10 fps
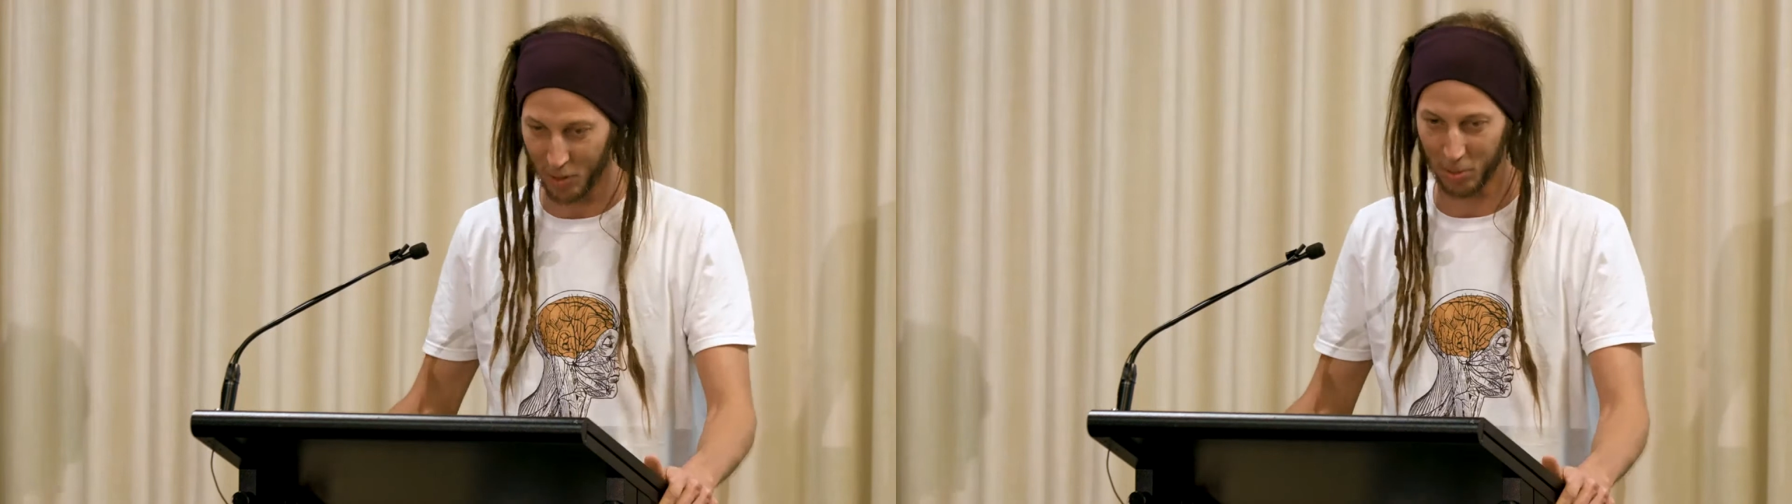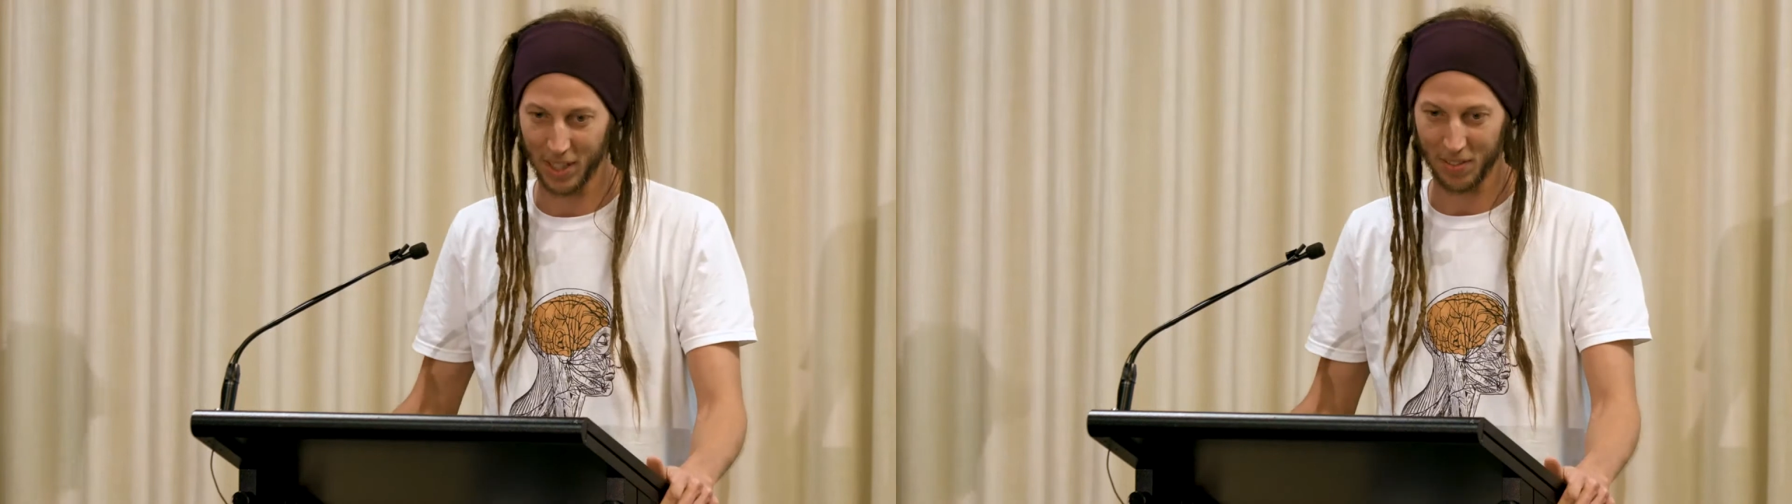the
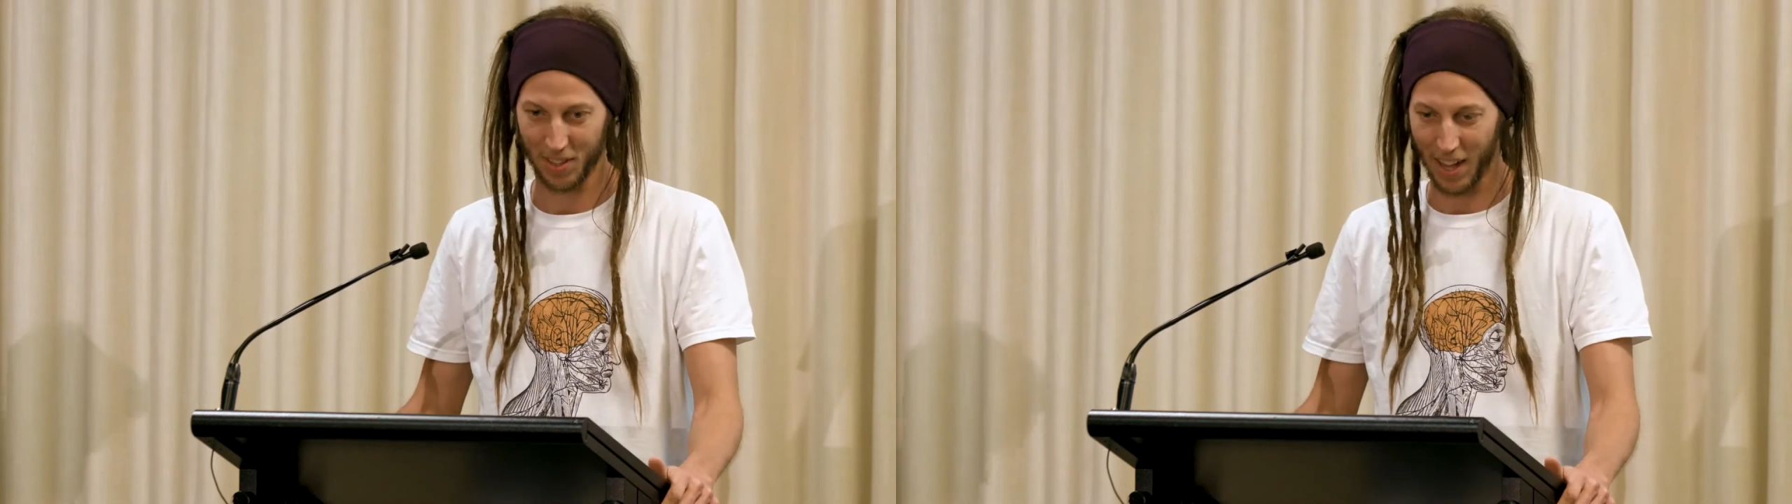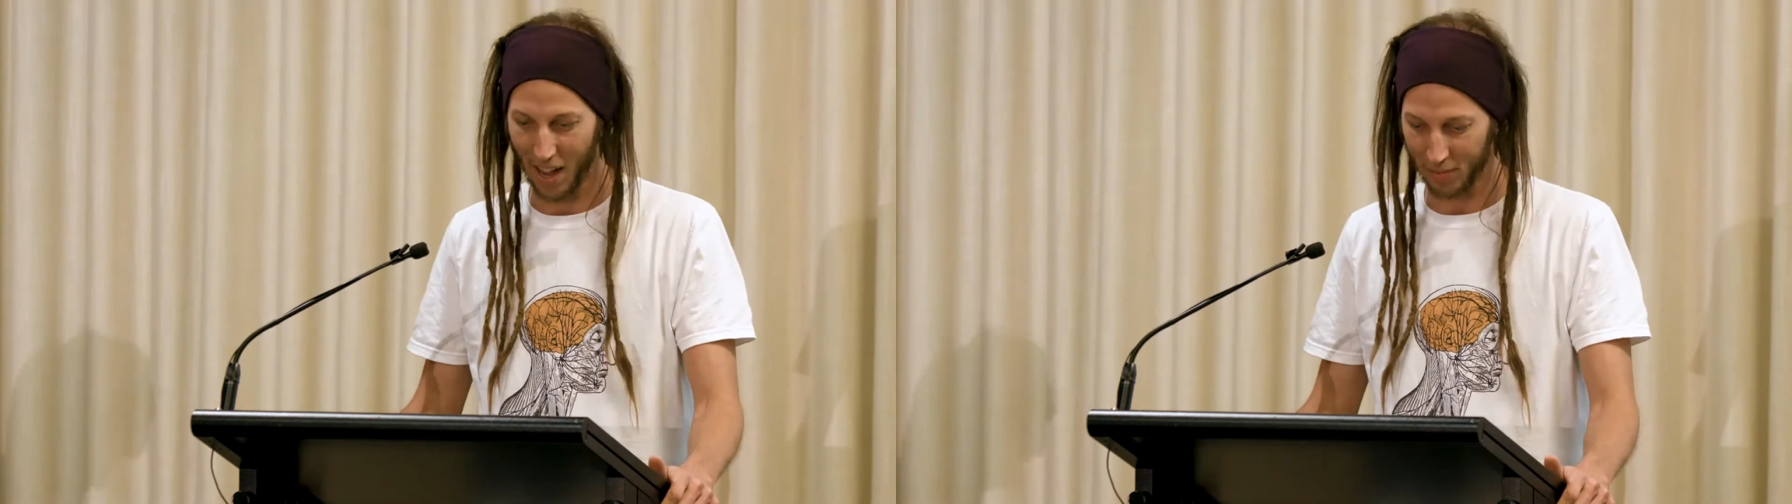beliefs
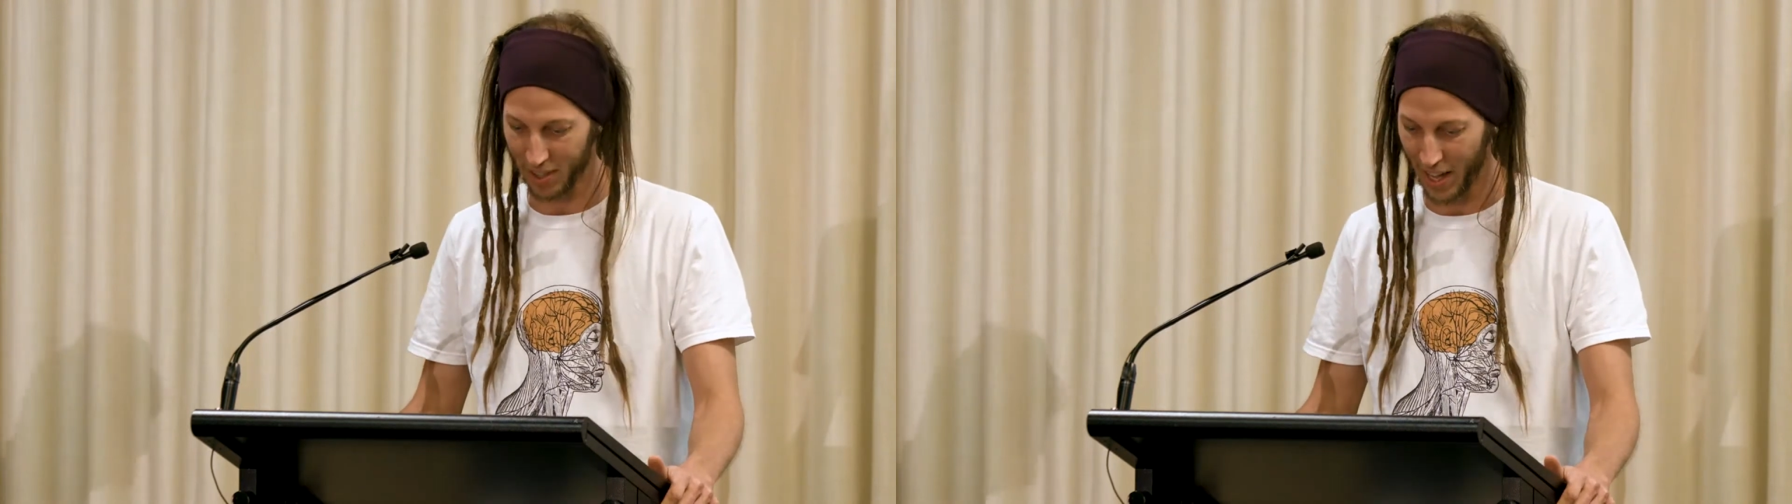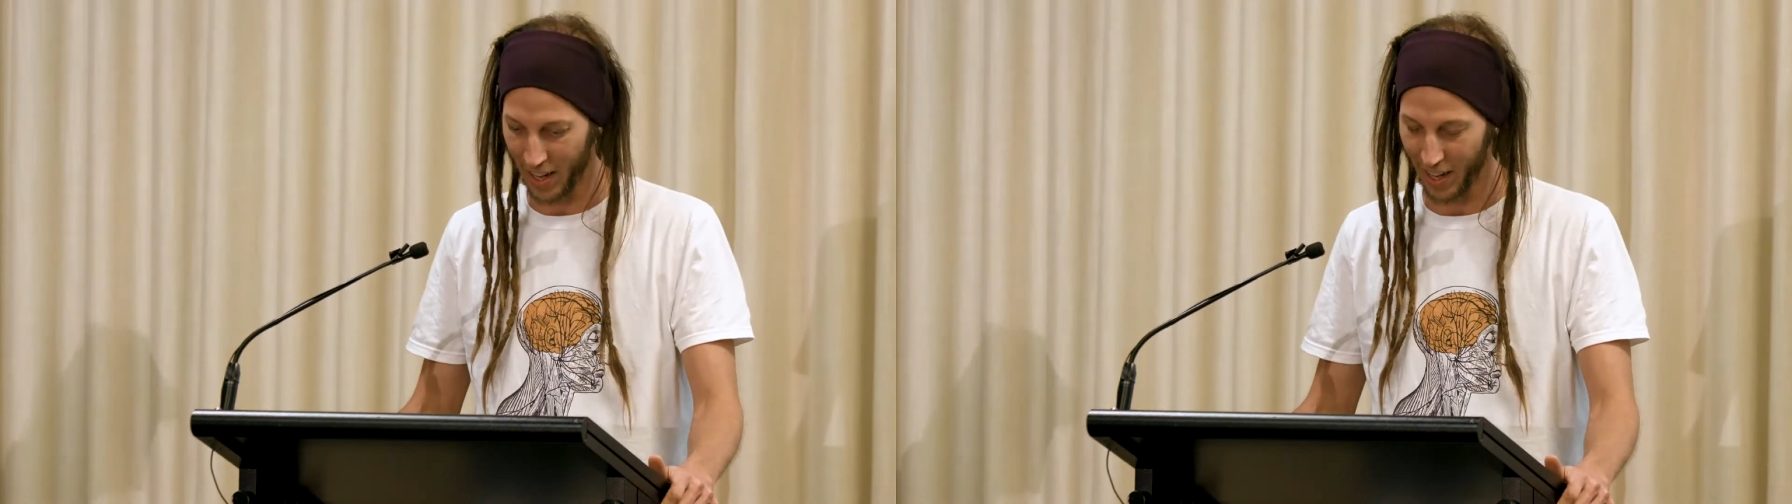I have today.